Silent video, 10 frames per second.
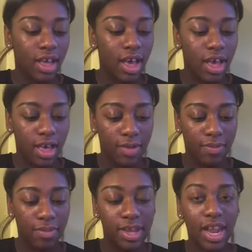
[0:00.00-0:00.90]

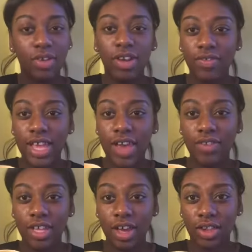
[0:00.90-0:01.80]
And I don't know if they have
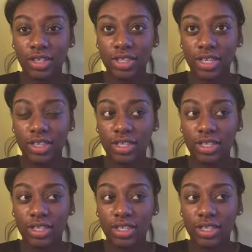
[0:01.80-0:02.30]
any colors like